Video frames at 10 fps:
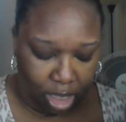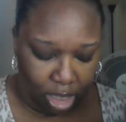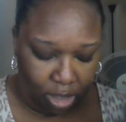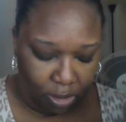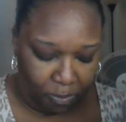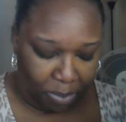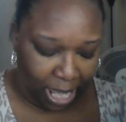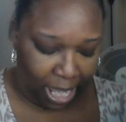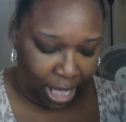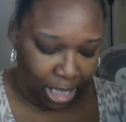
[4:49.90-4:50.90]
little
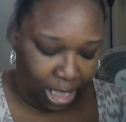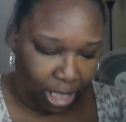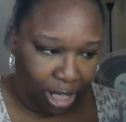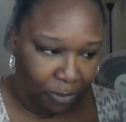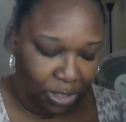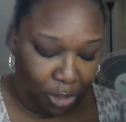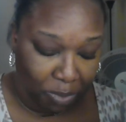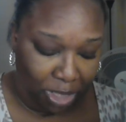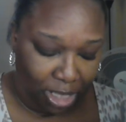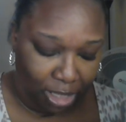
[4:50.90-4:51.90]
pad in here. I was
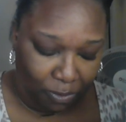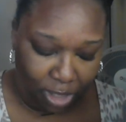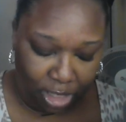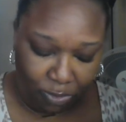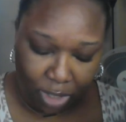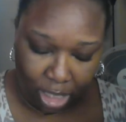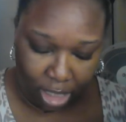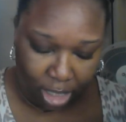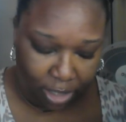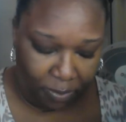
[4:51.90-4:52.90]
hoping that it was one
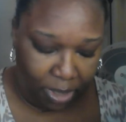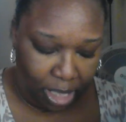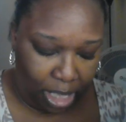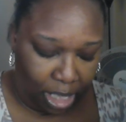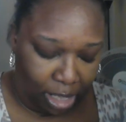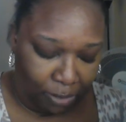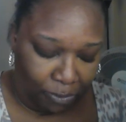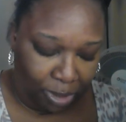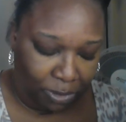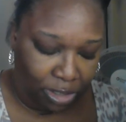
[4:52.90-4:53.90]
in there,
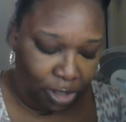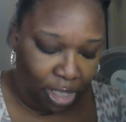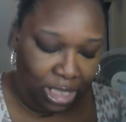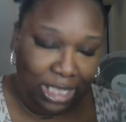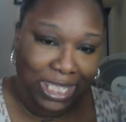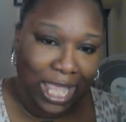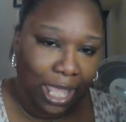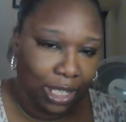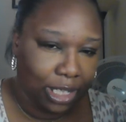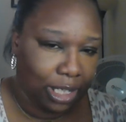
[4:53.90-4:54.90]
and I was just going to
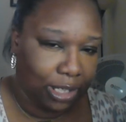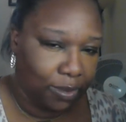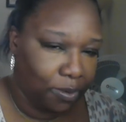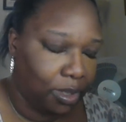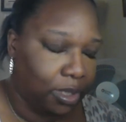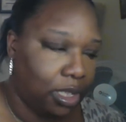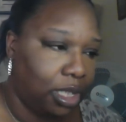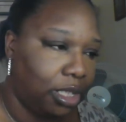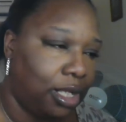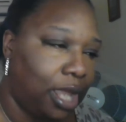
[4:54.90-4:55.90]
set
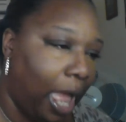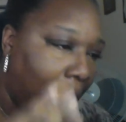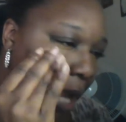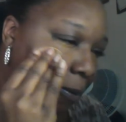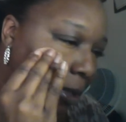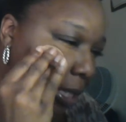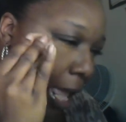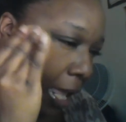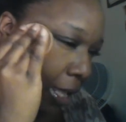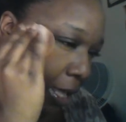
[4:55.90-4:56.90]
under the eye with
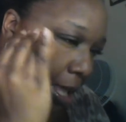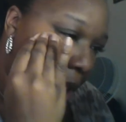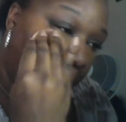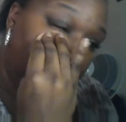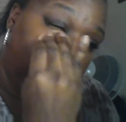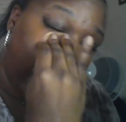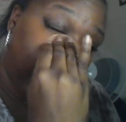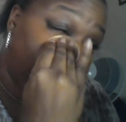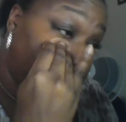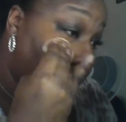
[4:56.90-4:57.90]
that,
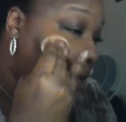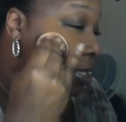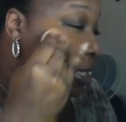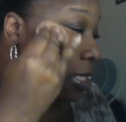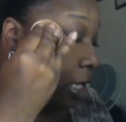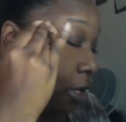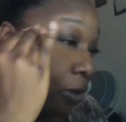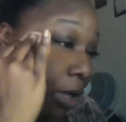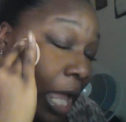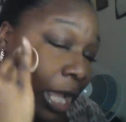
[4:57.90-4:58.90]
because it's a
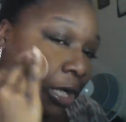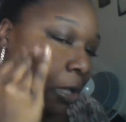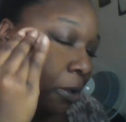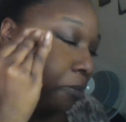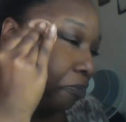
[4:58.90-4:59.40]
little lighter